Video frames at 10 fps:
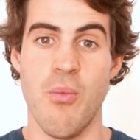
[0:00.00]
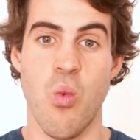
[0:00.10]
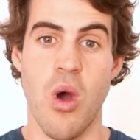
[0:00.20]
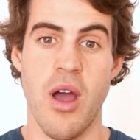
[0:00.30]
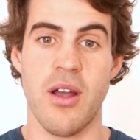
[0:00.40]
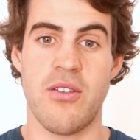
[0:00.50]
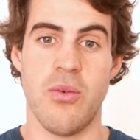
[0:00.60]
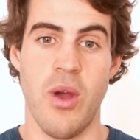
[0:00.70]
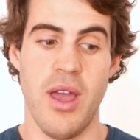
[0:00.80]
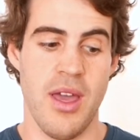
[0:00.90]

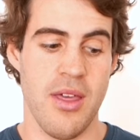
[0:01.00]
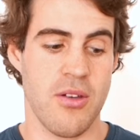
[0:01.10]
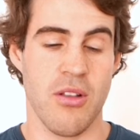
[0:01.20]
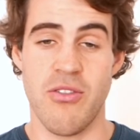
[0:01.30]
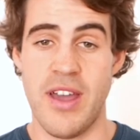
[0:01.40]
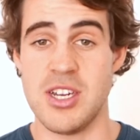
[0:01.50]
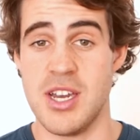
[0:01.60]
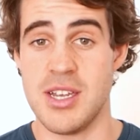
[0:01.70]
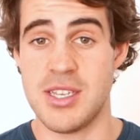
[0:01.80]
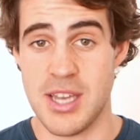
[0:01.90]
worked with
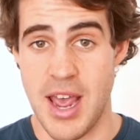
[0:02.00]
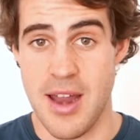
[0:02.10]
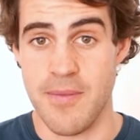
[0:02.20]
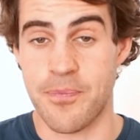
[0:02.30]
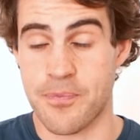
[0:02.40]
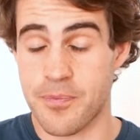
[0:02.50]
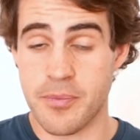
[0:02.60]
conservationists and